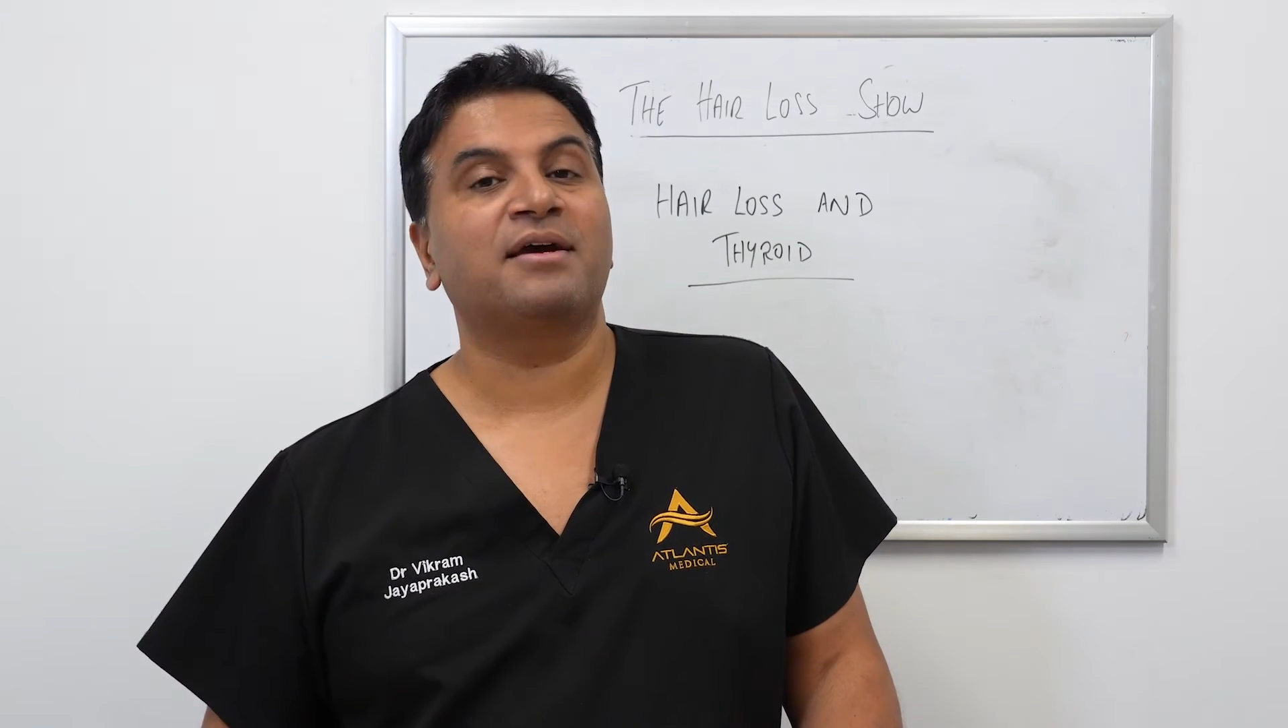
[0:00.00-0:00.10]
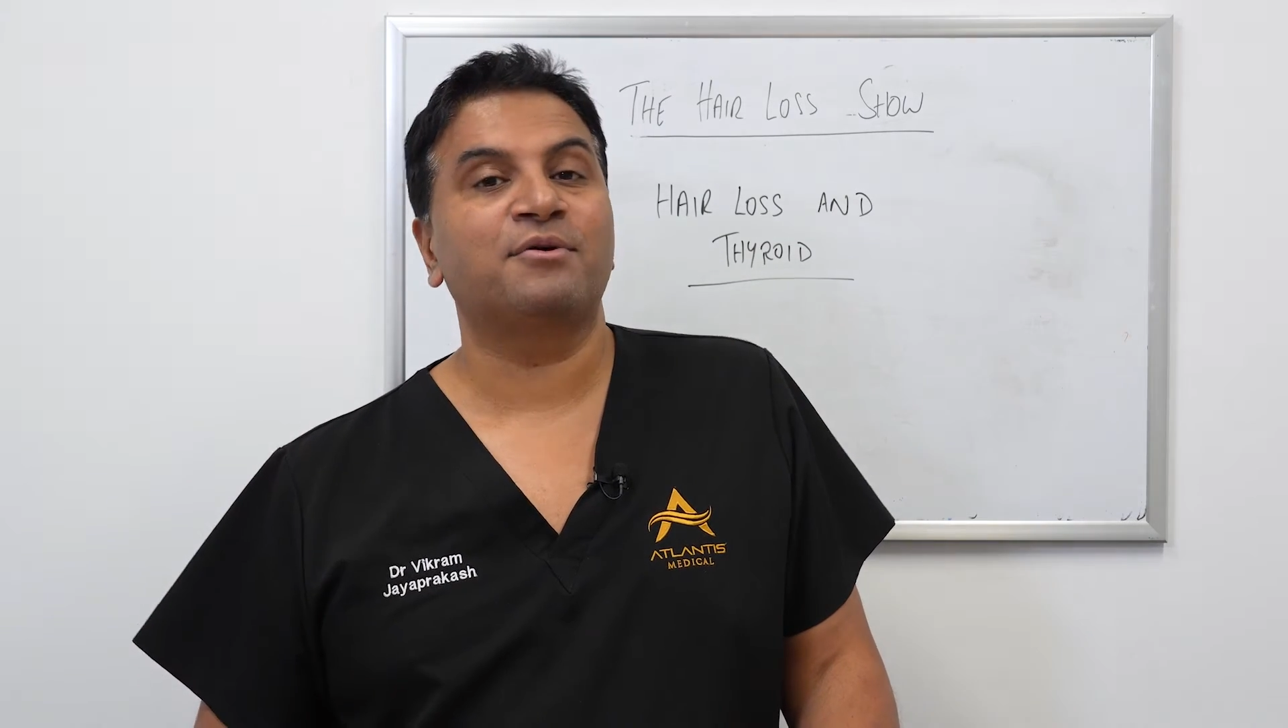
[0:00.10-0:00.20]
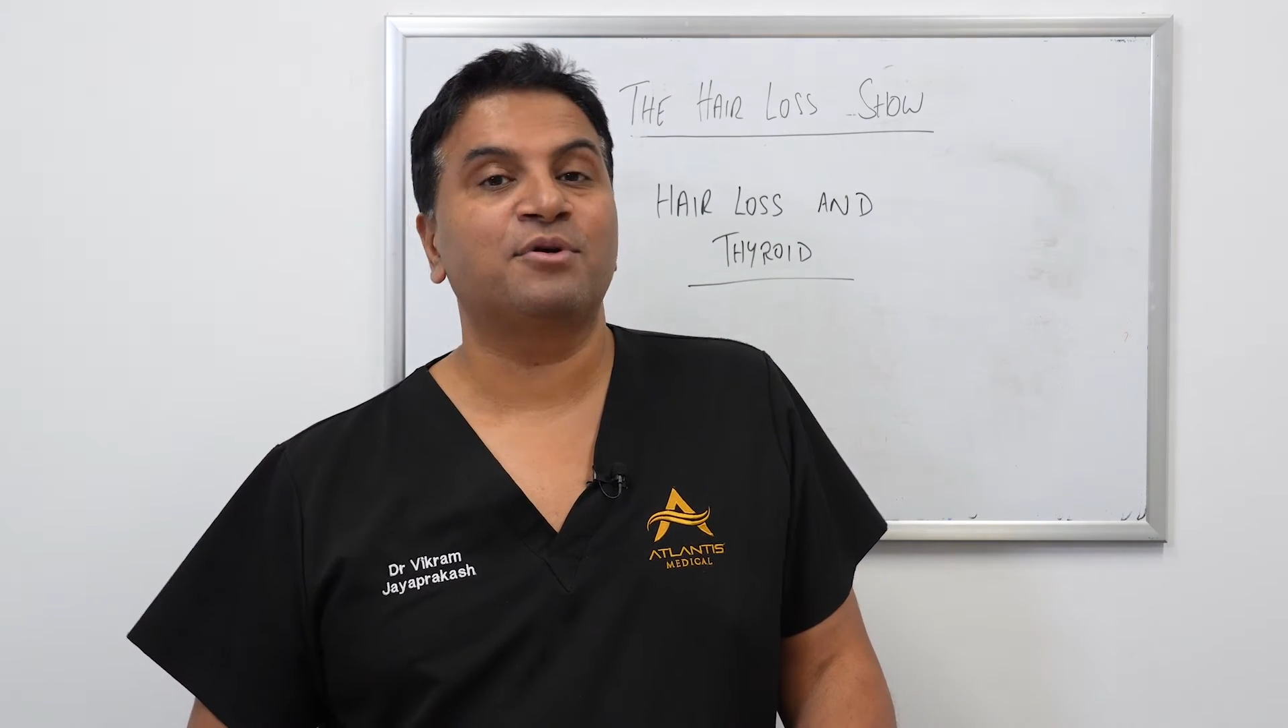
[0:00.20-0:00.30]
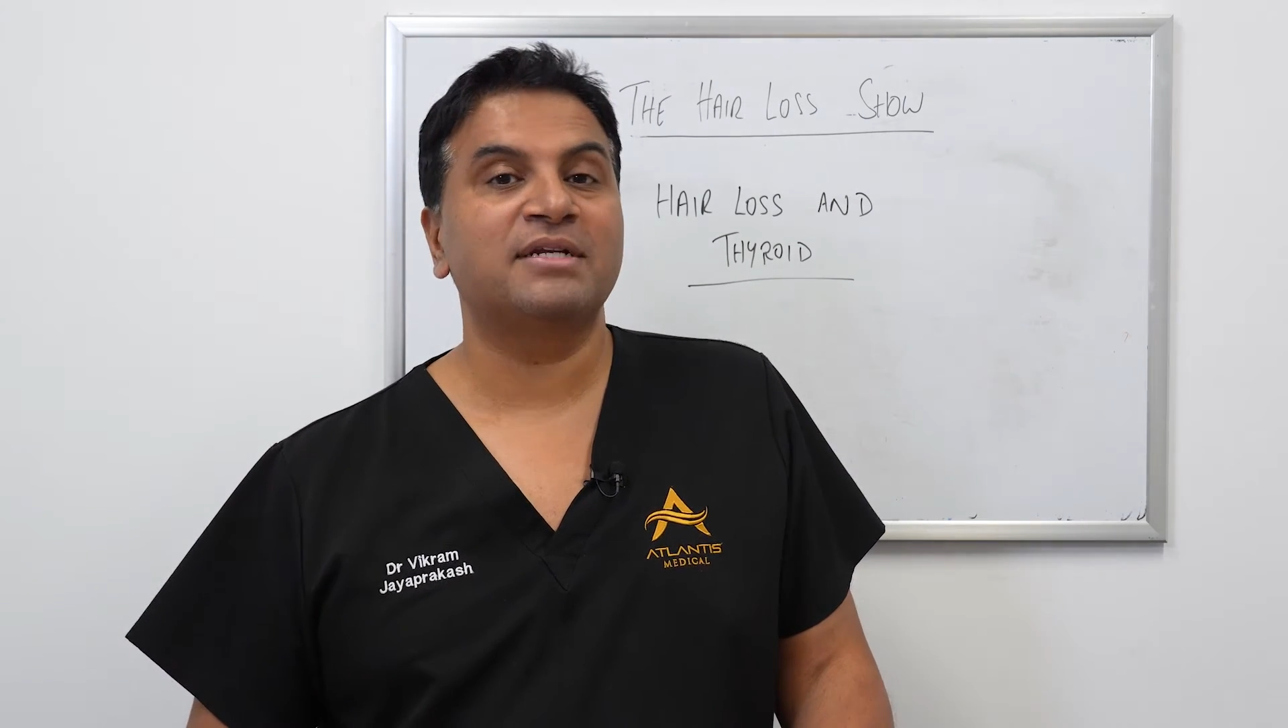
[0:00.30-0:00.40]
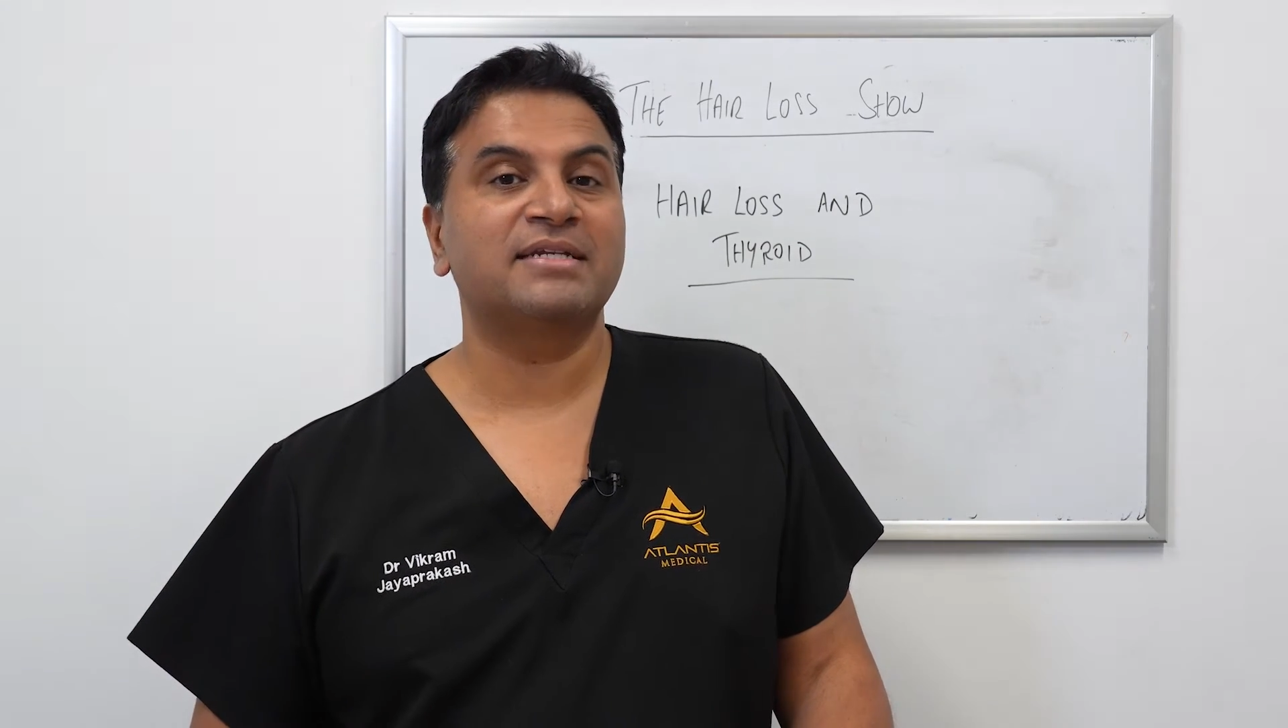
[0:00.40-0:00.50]

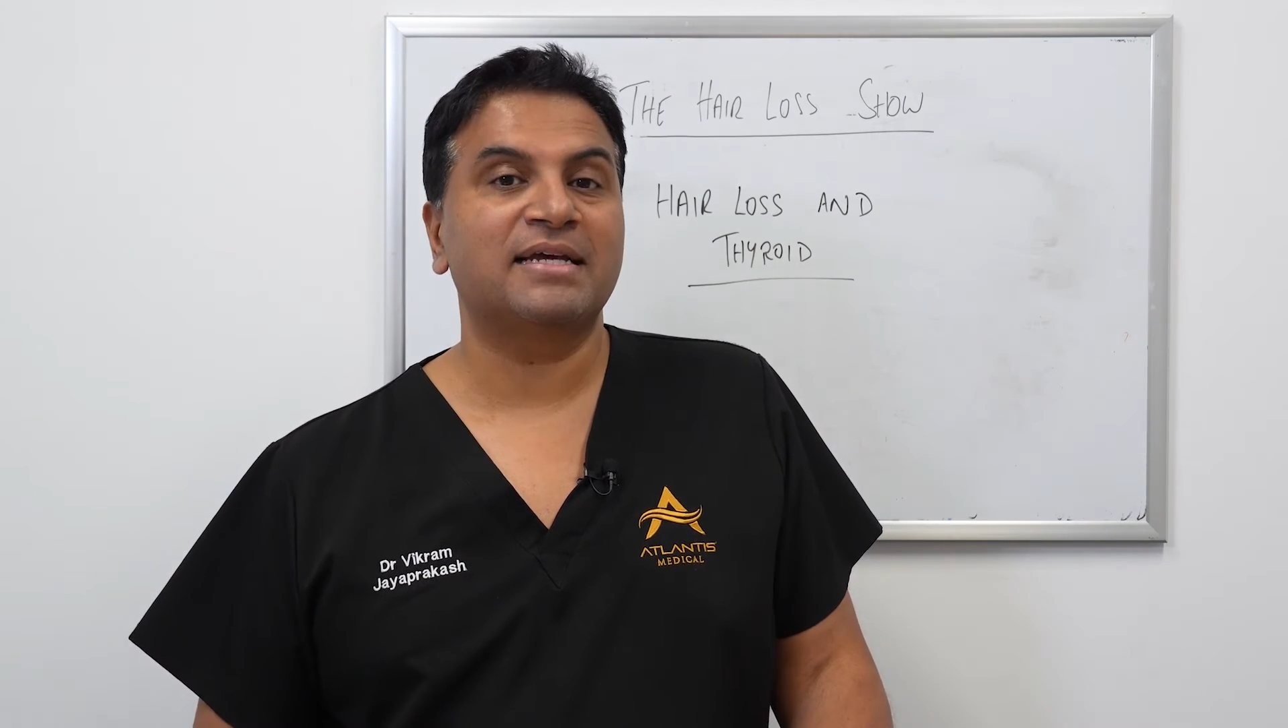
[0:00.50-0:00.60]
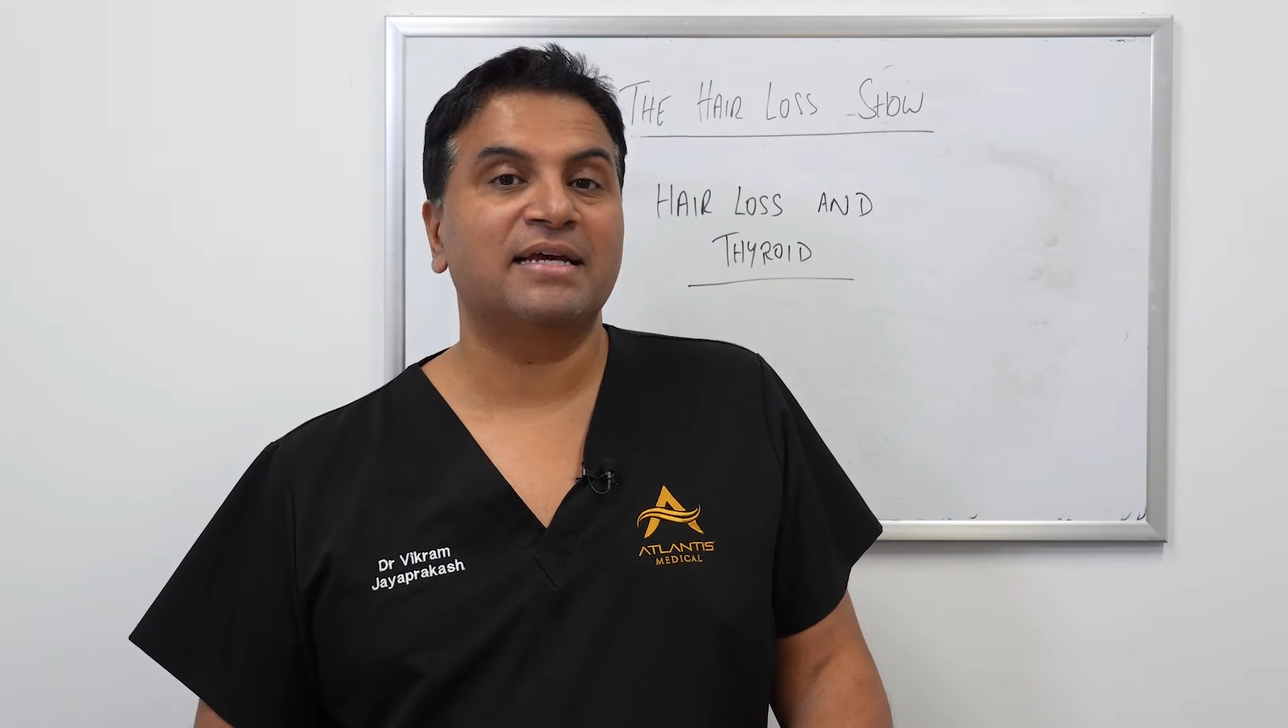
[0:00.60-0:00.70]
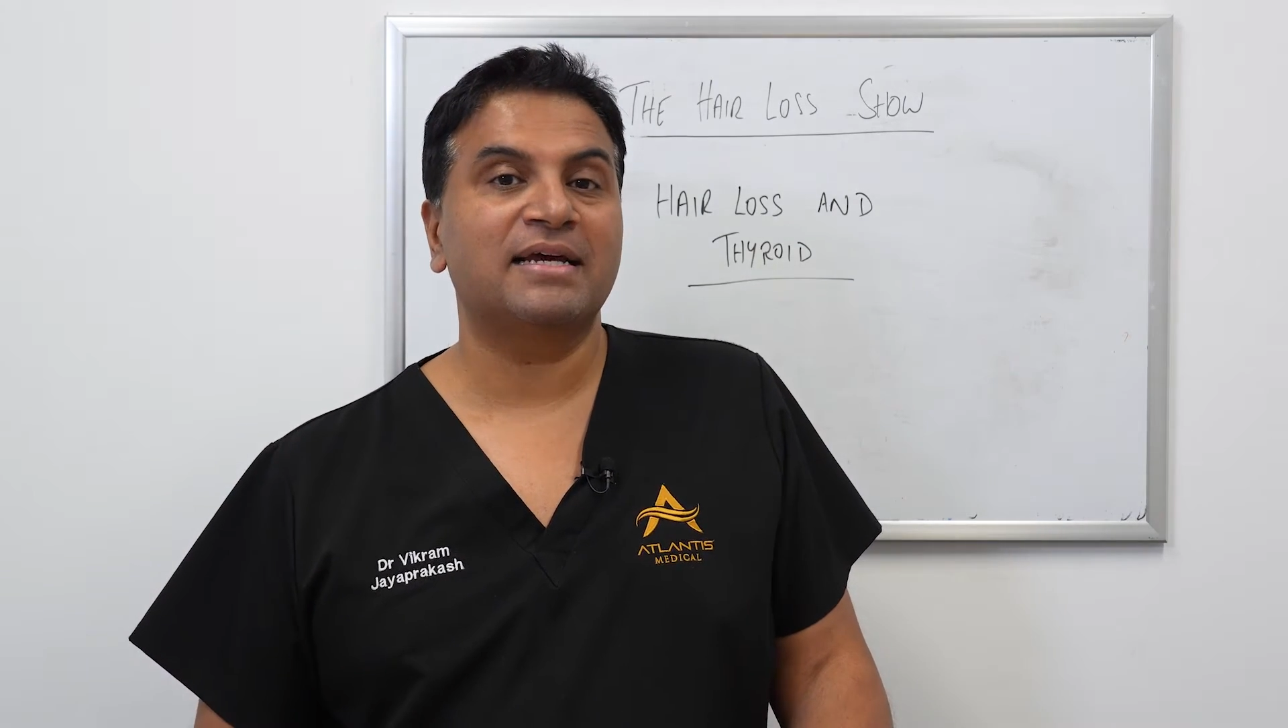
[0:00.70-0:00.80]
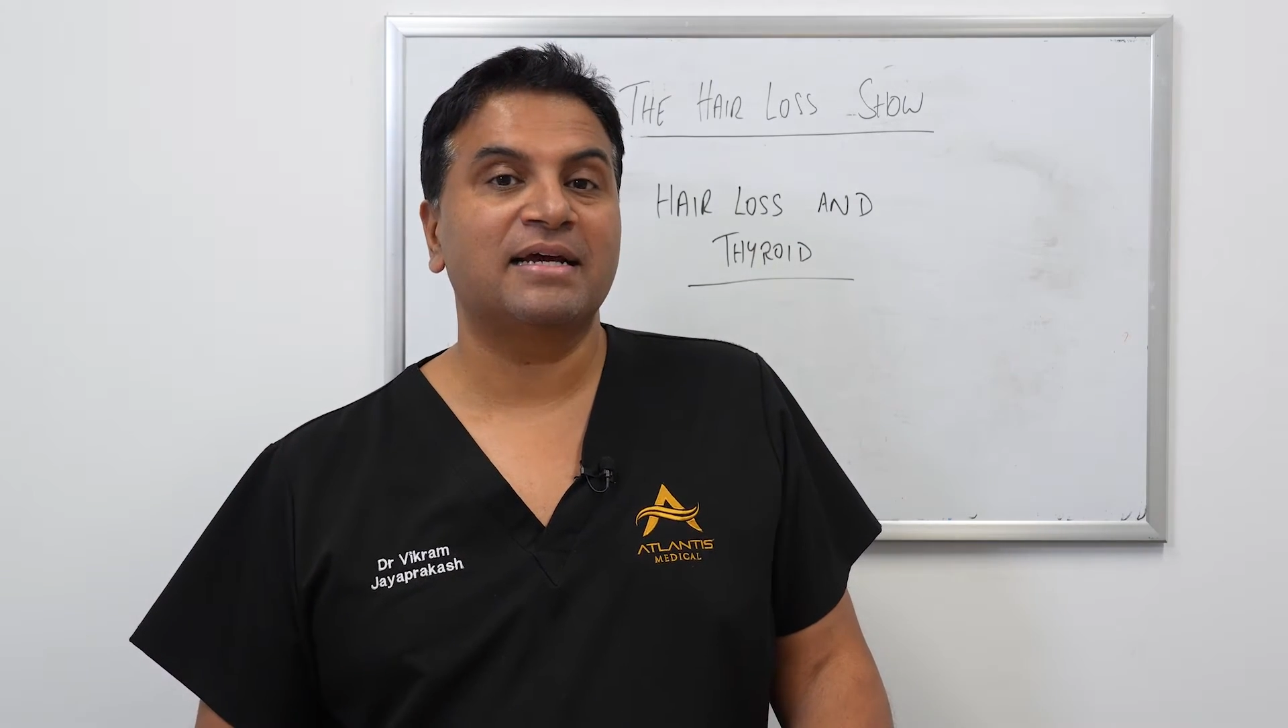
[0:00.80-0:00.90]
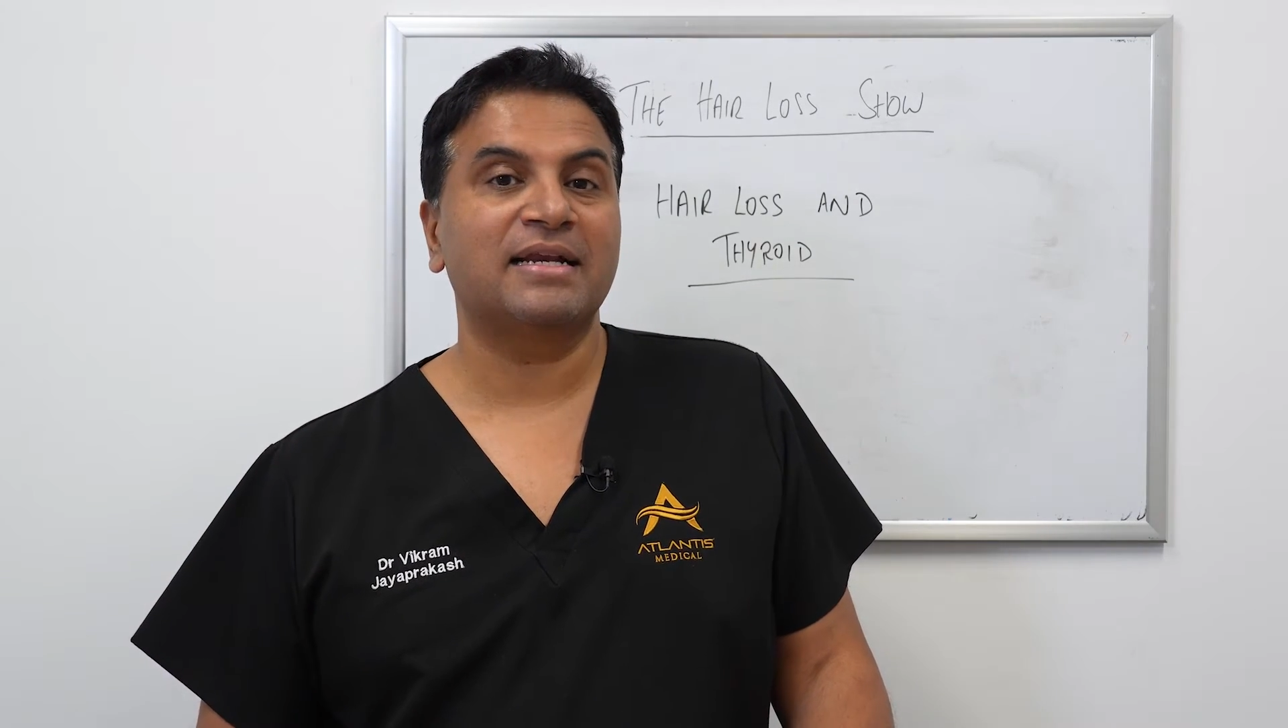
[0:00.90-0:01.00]
thyroid uh,